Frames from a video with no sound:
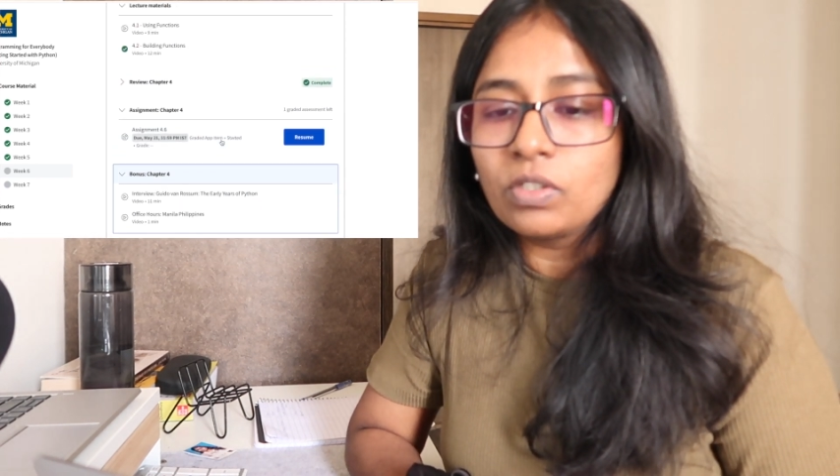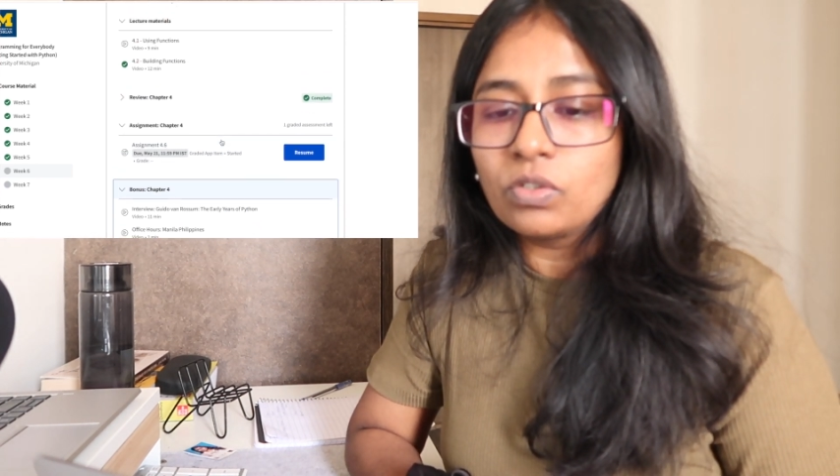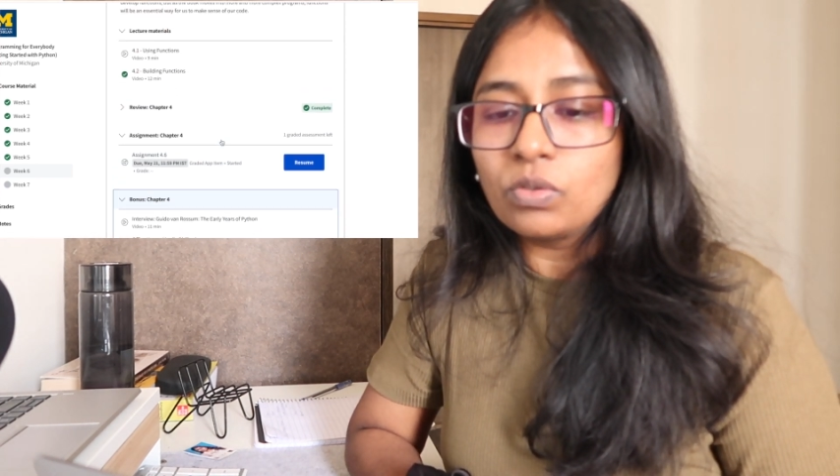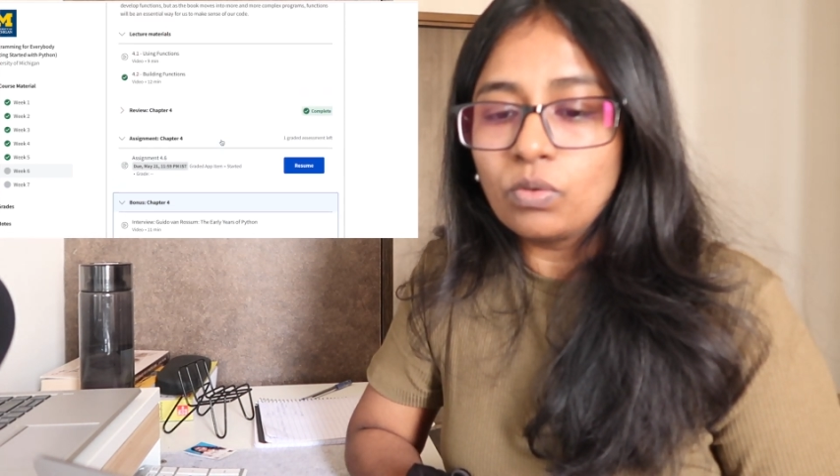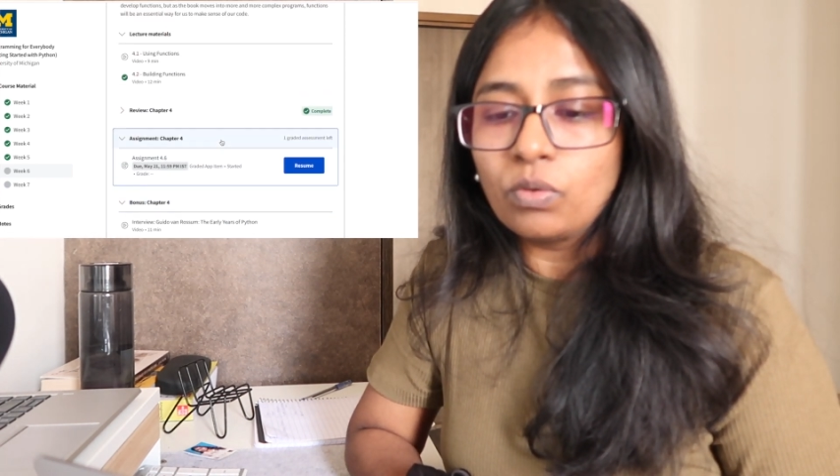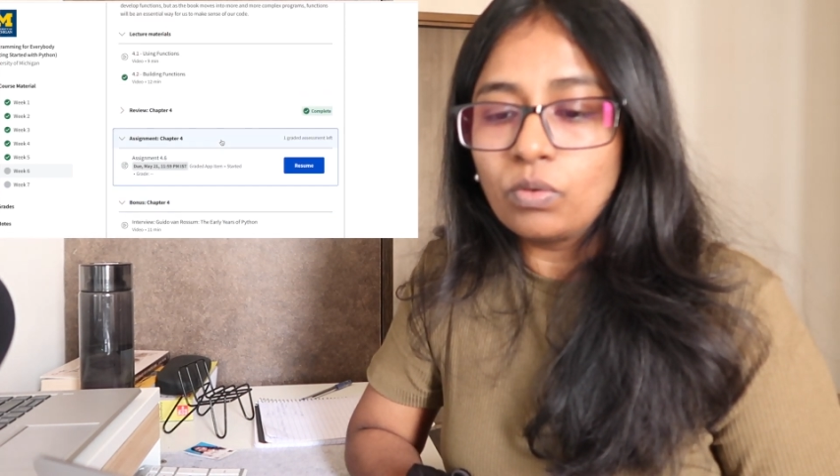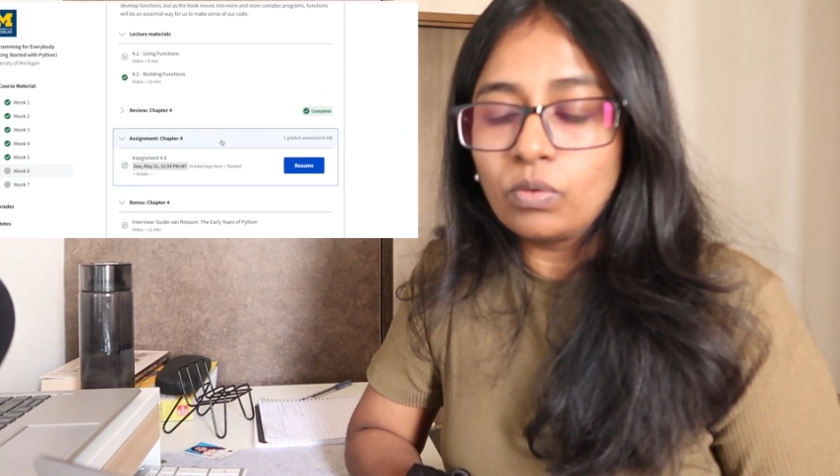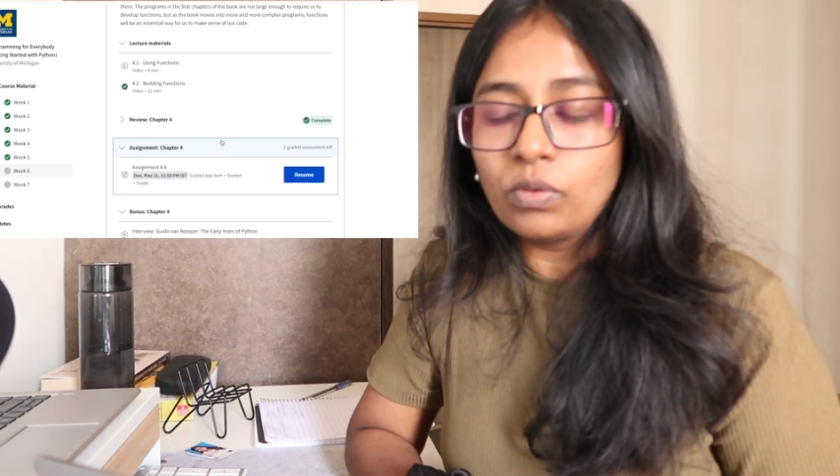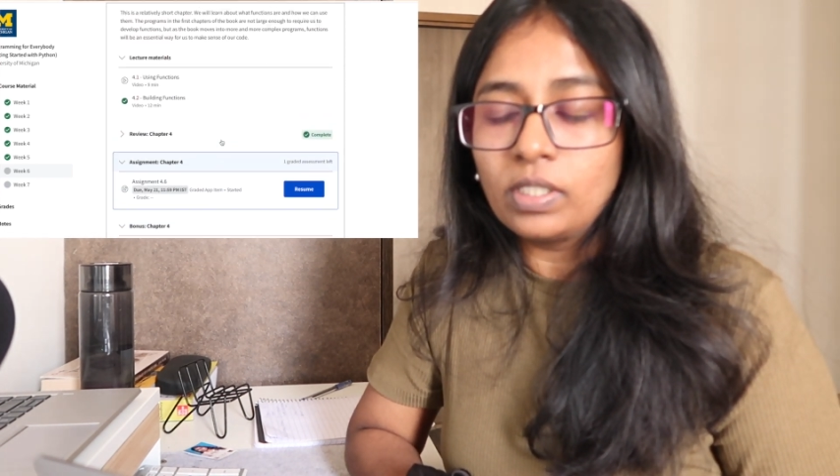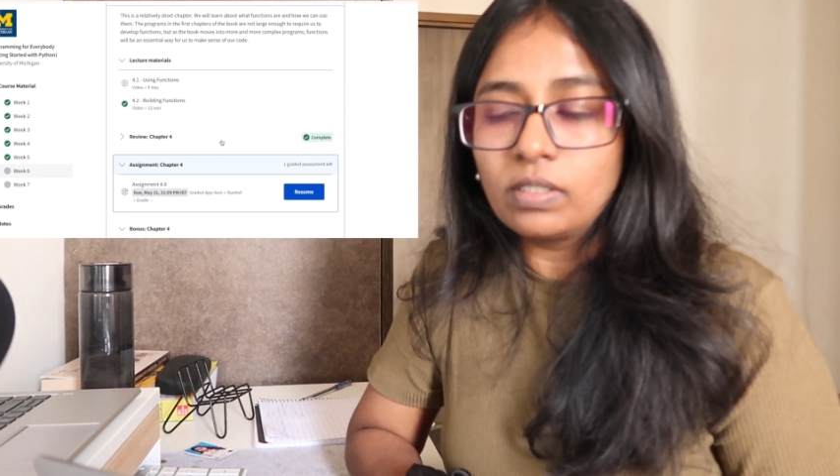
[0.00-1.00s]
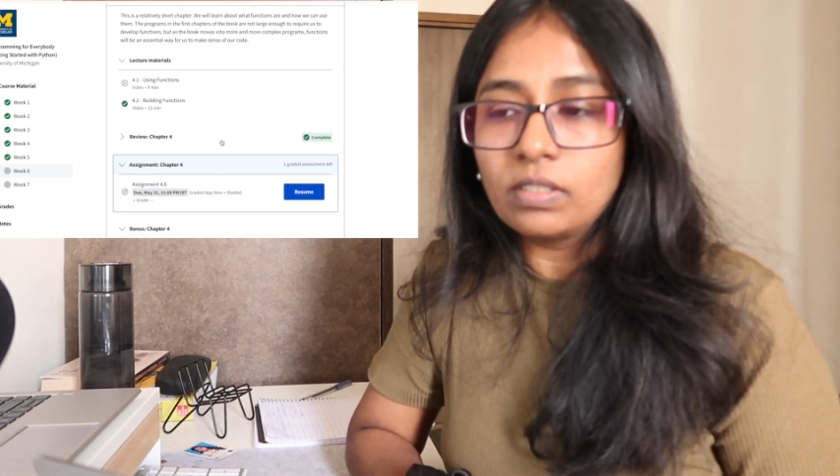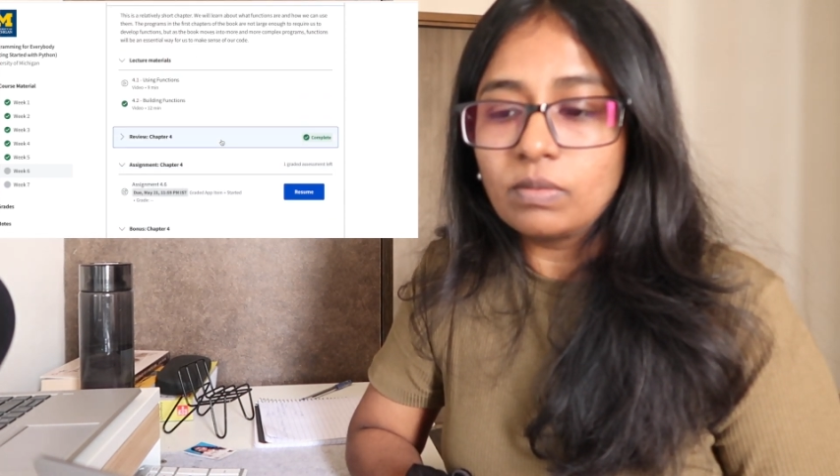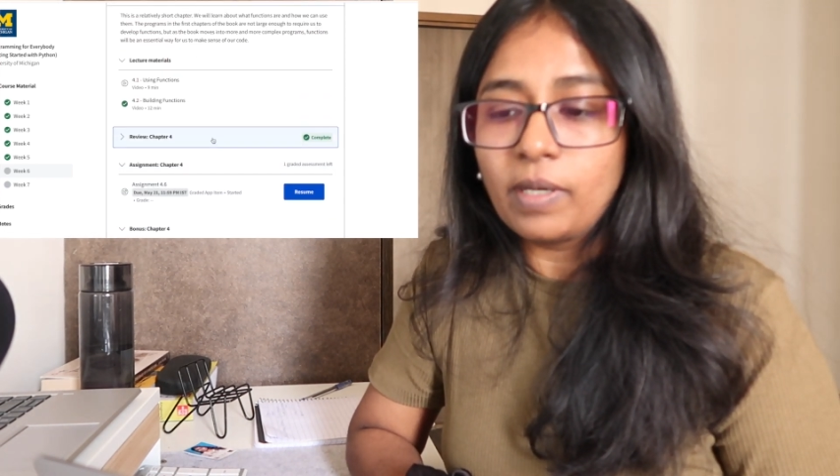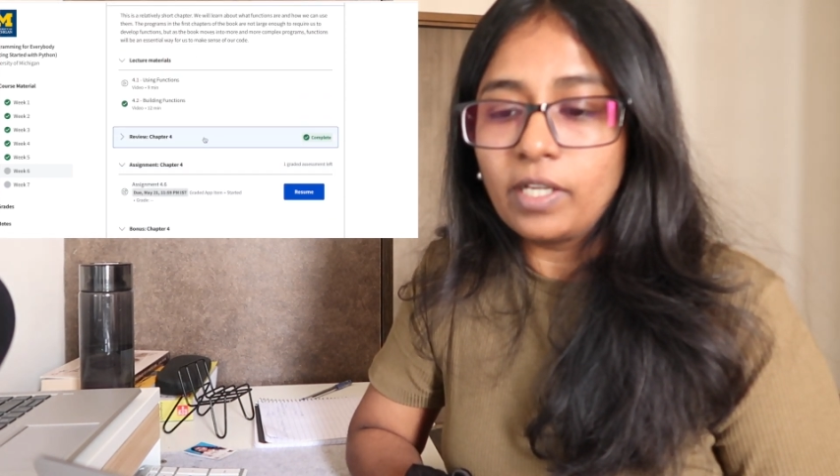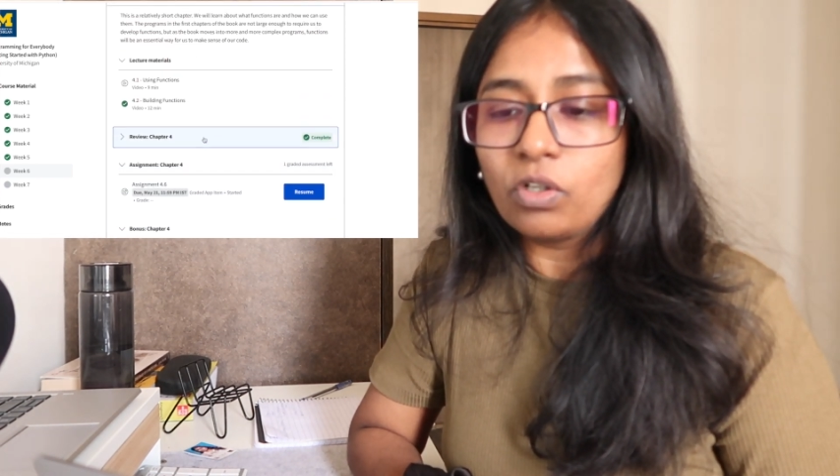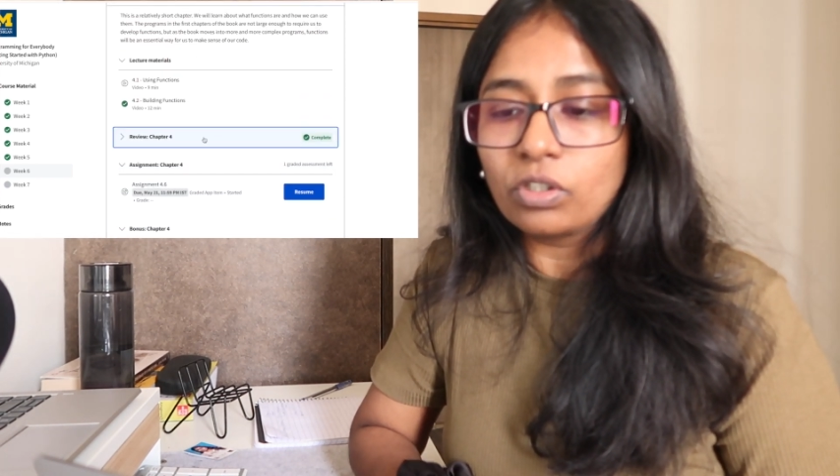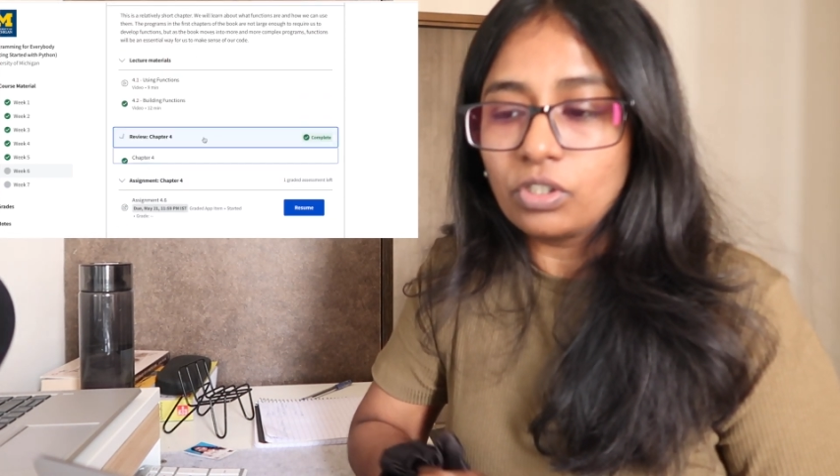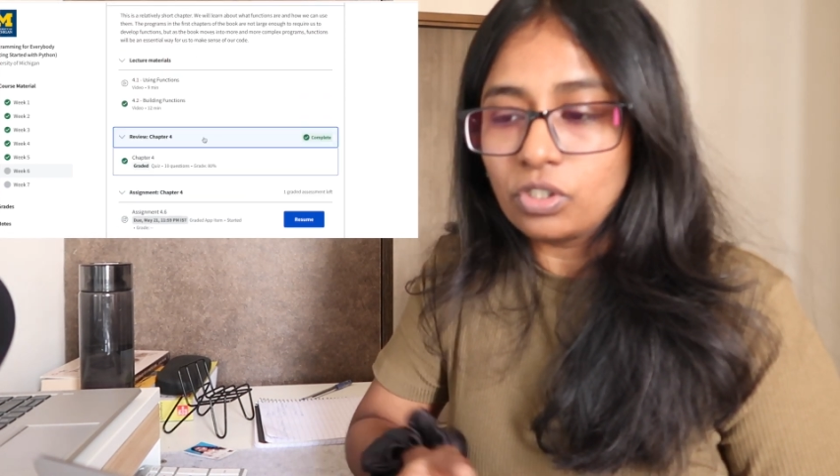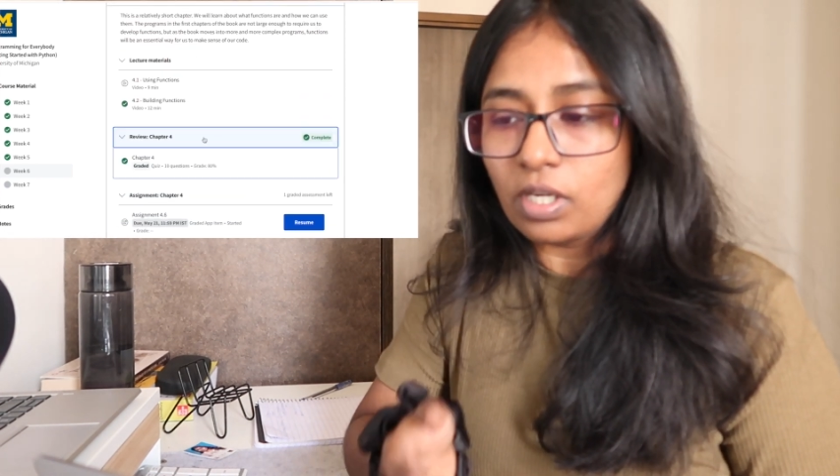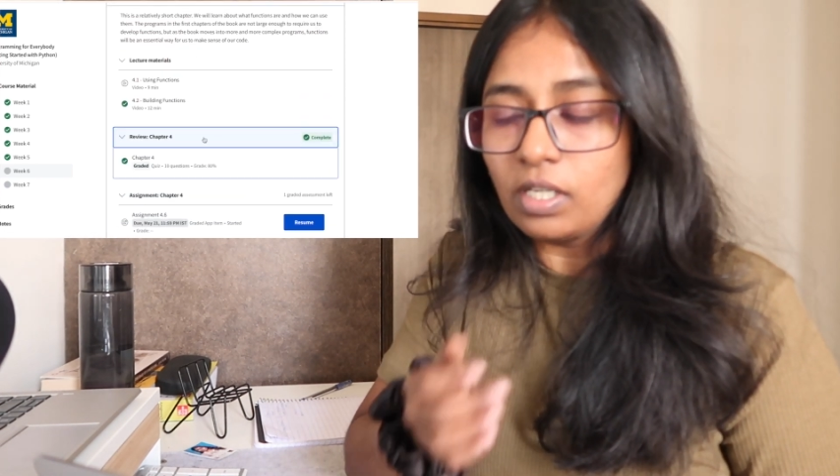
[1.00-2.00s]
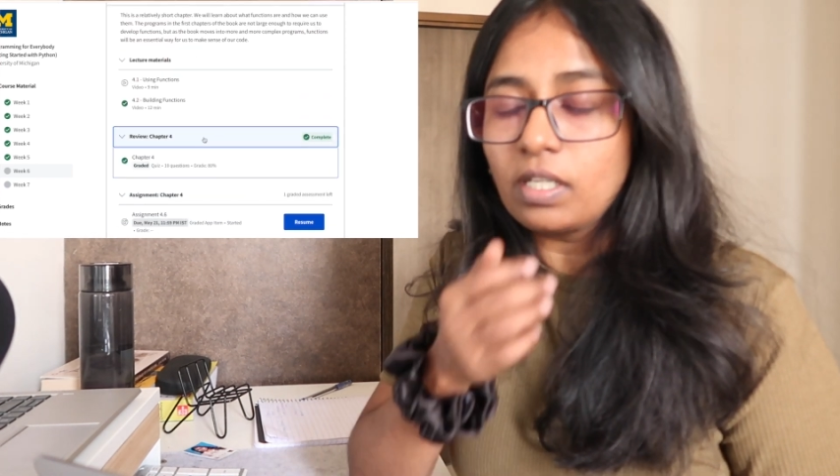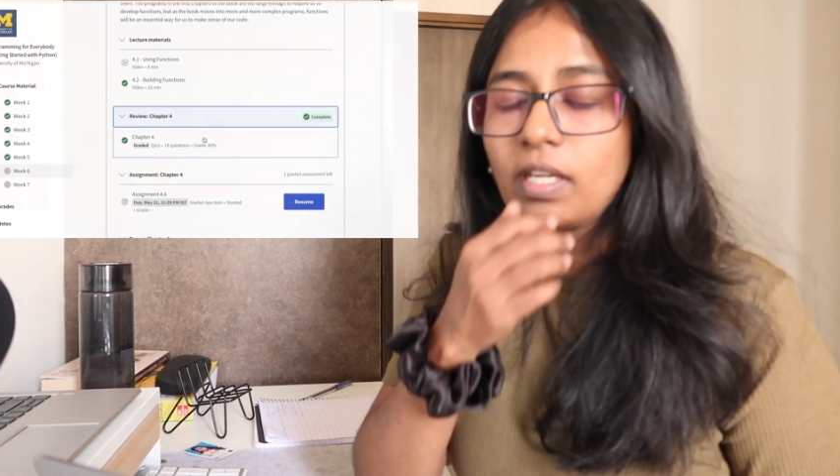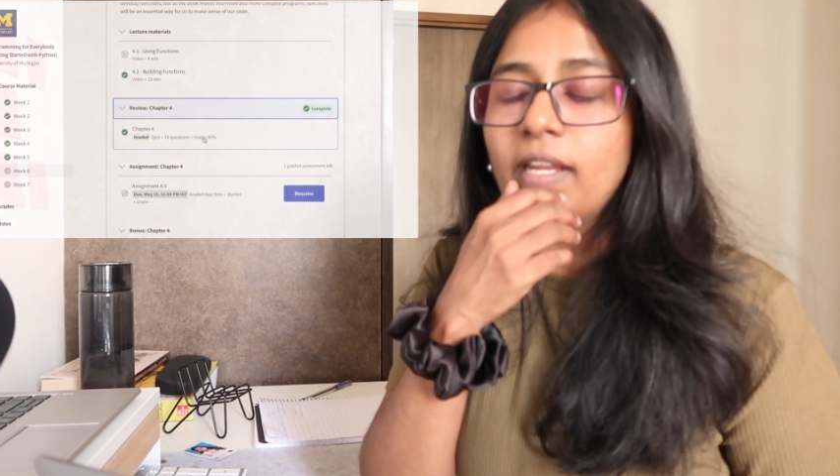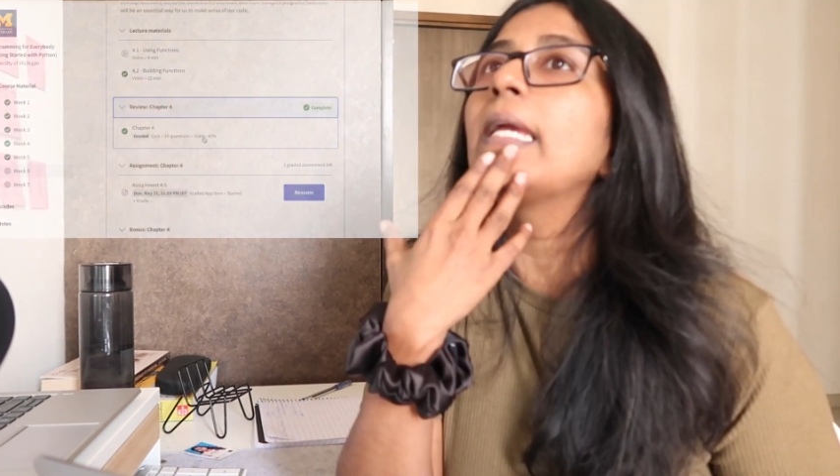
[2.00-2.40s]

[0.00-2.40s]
So it is by Dr. Chuck.